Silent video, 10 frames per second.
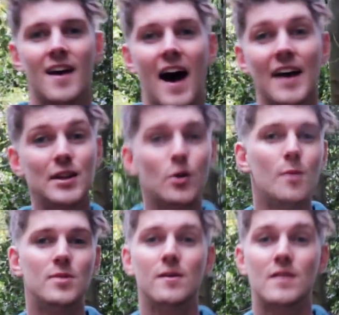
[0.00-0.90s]
I do hope
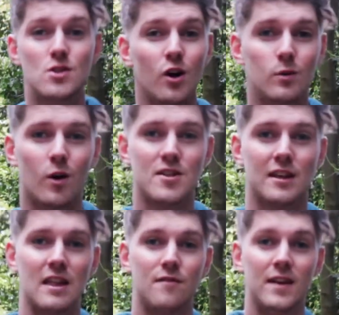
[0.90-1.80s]
that you've enjoyed watching
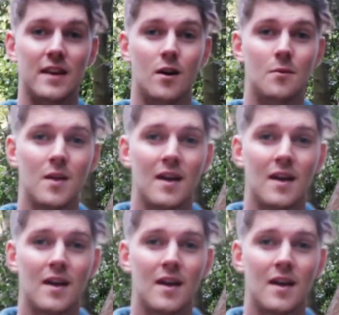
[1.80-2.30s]
this video,